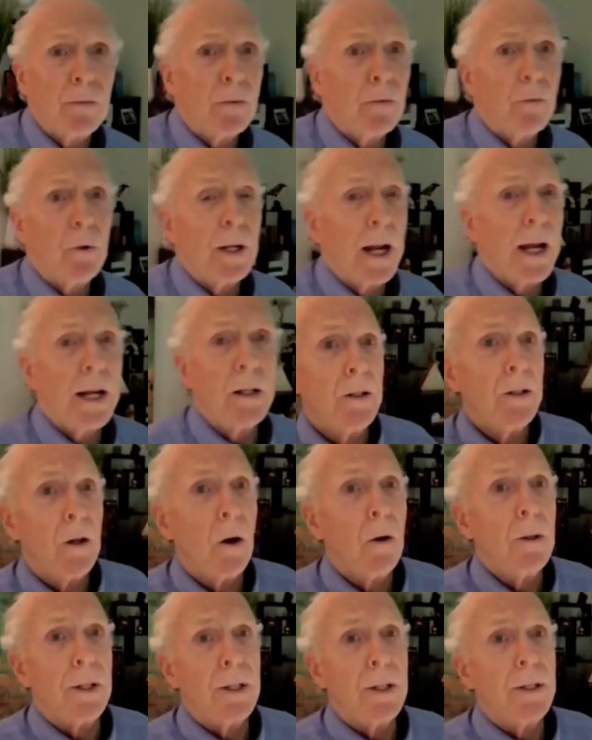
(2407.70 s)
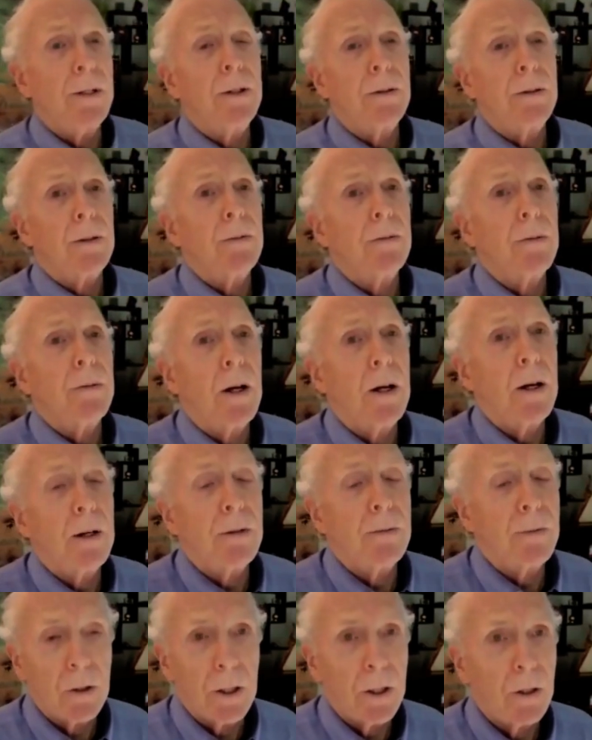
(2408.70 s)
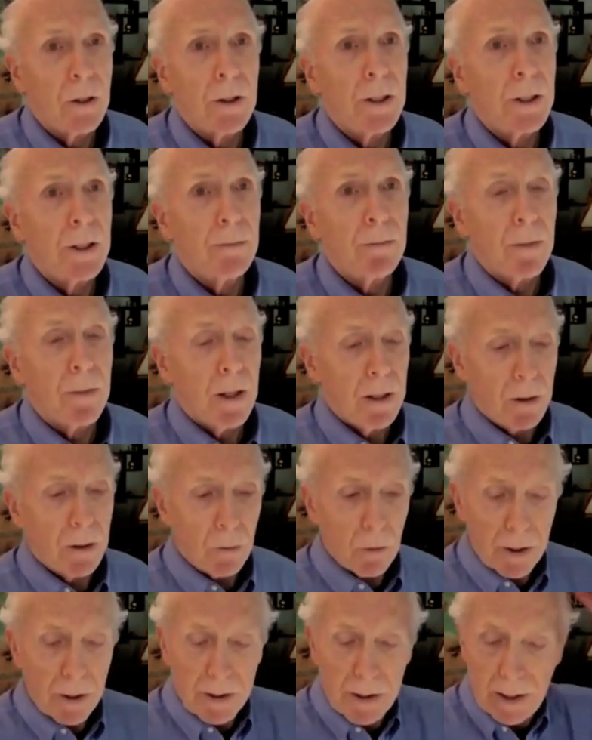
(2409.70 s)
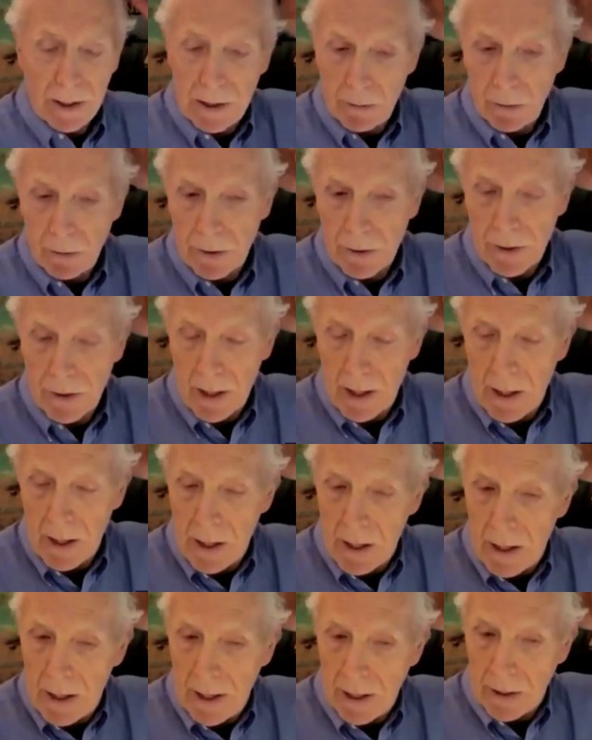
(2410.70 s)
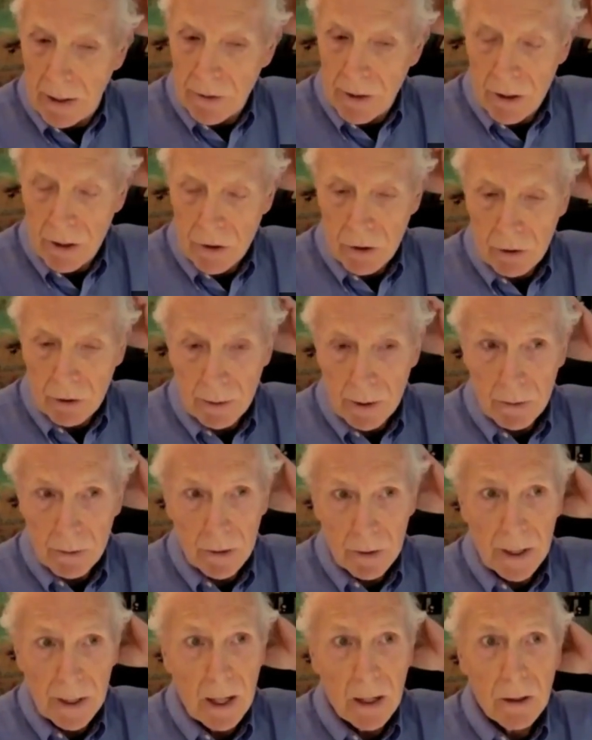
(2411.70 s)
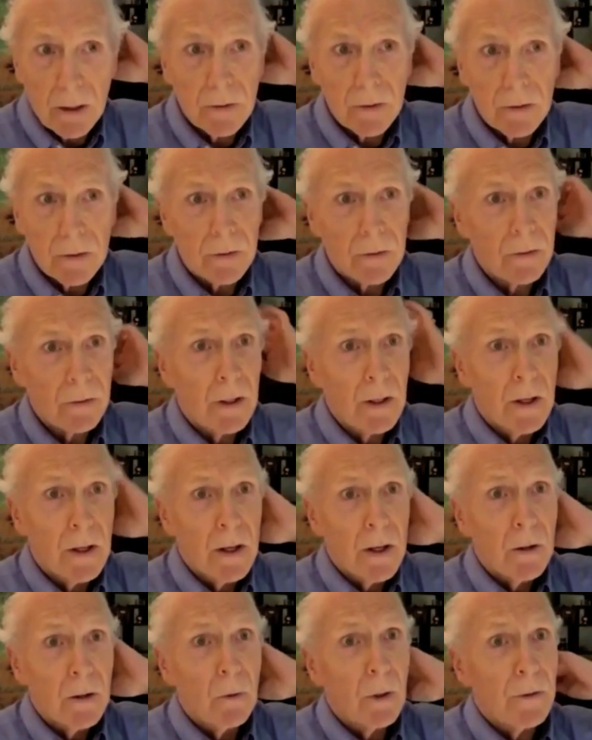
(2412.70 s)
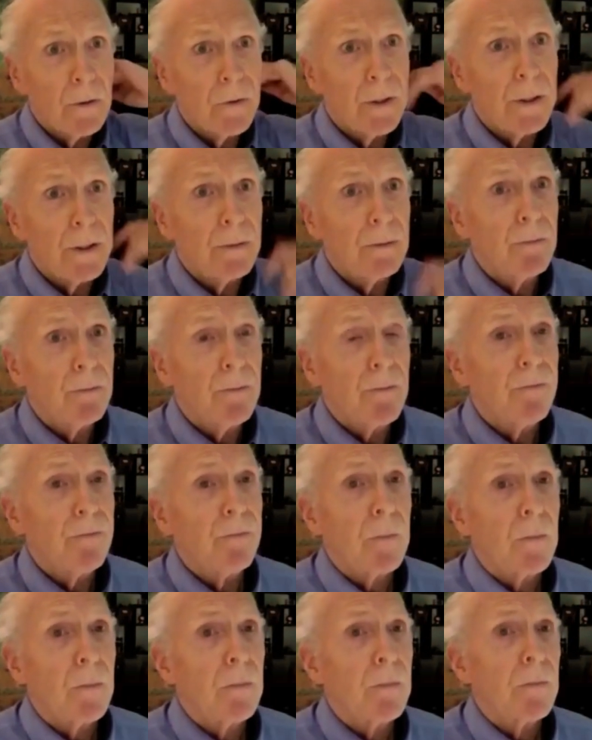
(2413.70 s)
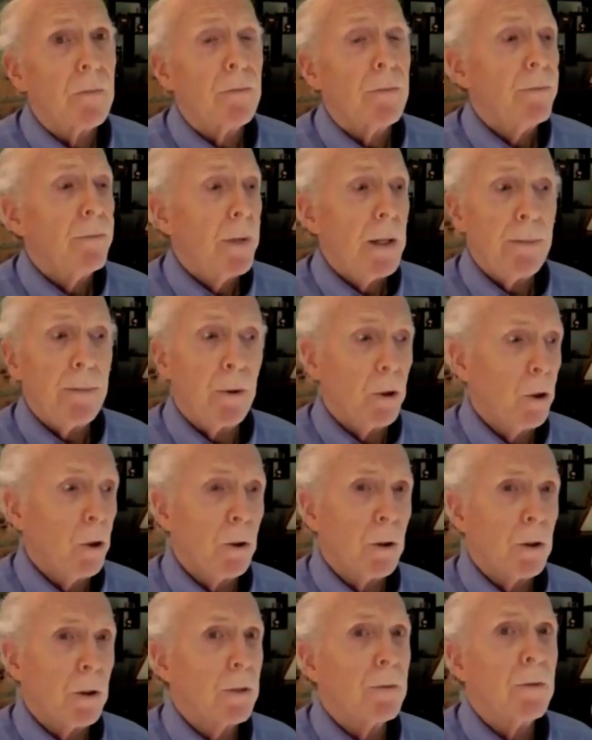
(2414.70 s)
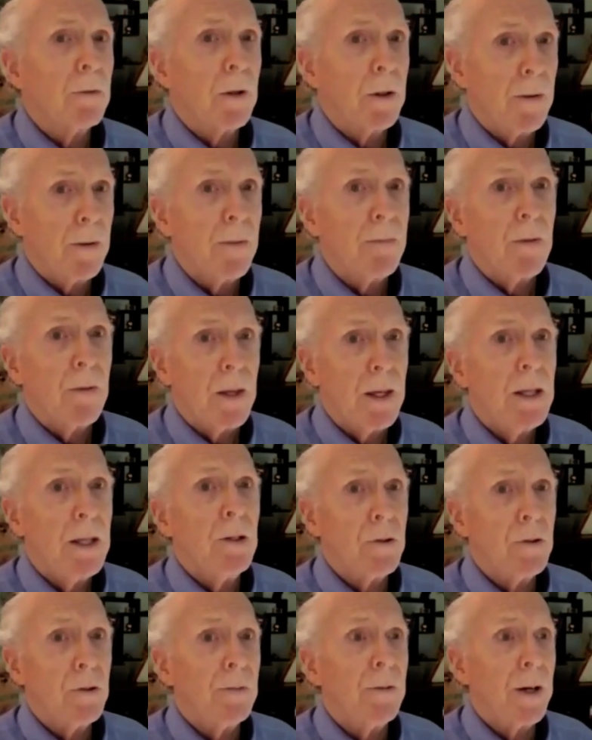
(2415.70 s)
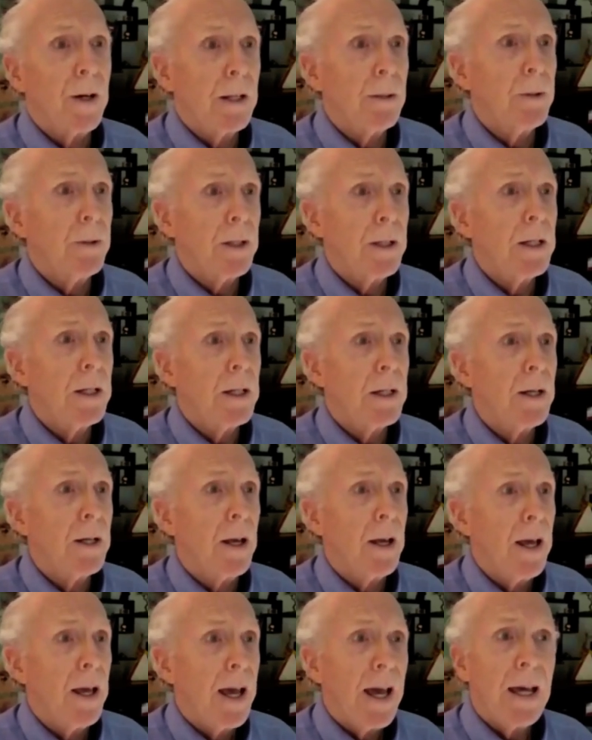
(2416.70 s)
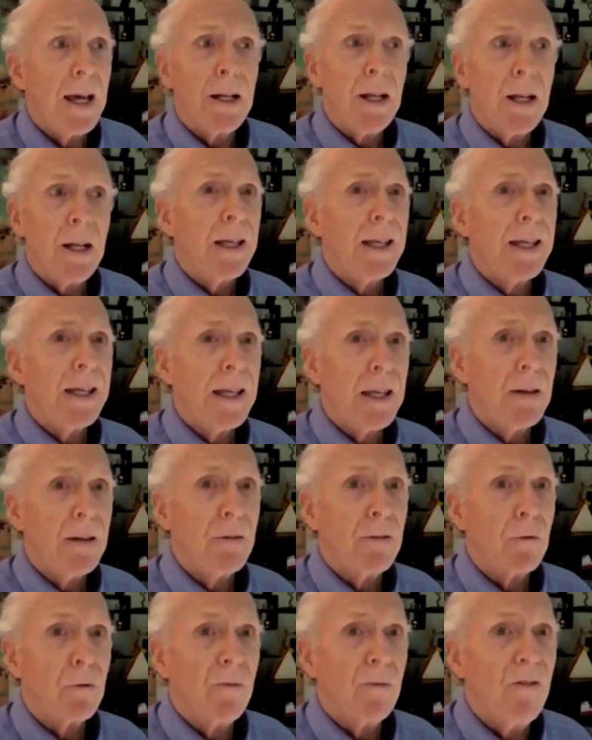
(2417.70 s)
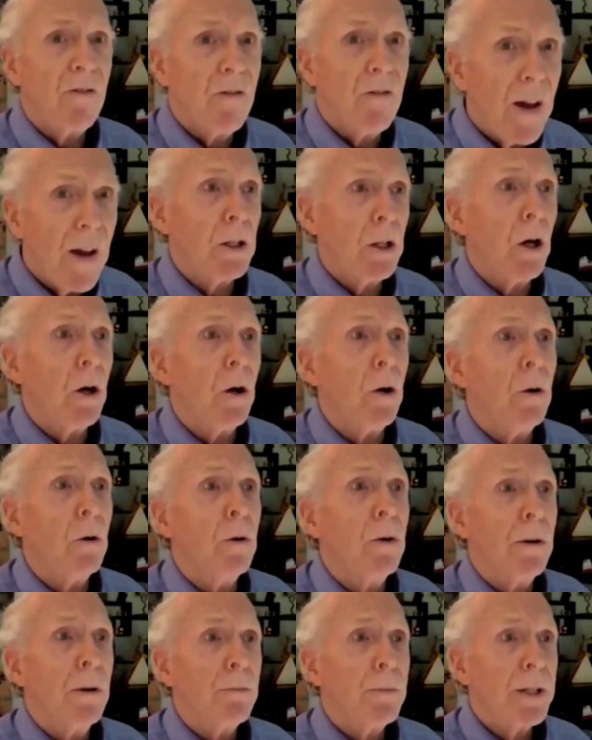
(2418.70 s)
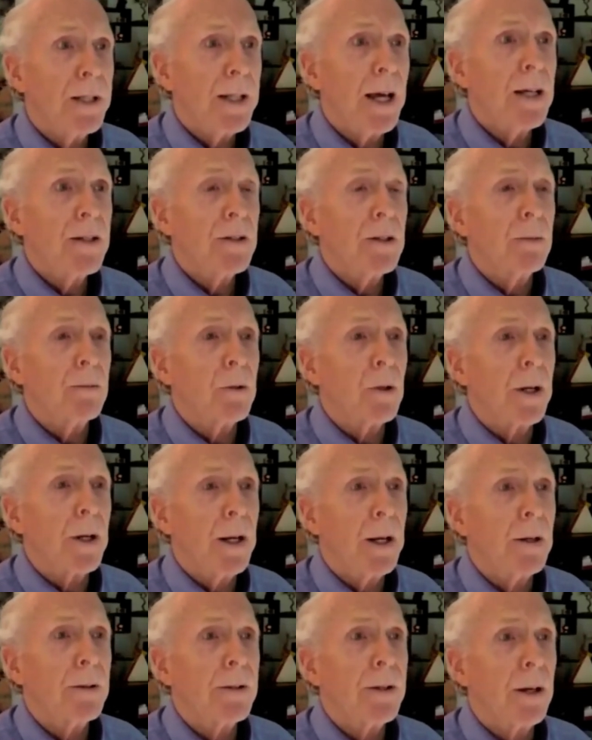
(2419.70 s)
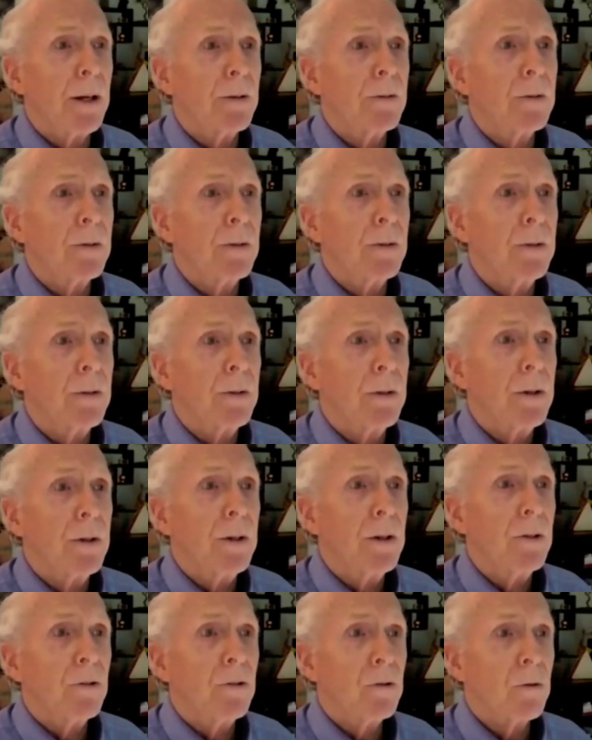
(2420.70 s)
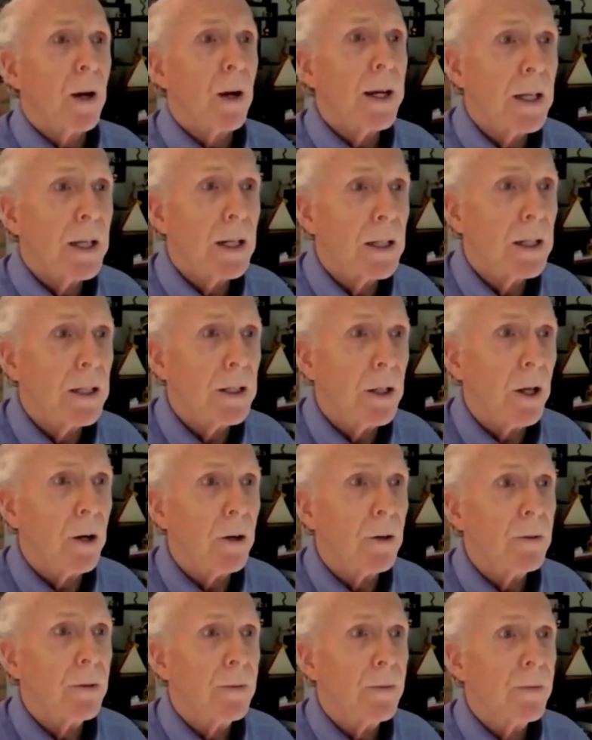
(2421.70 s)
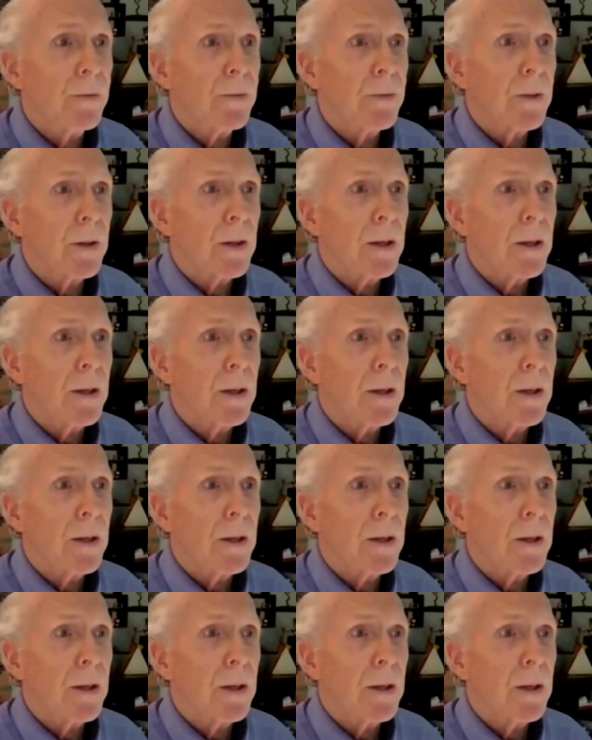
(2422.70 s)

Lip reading: And what I noted very early on in the work that I did with hair tissue neuroanalysis was that people who are into vitamin D had very low potassiums on a hair test, strikingly low.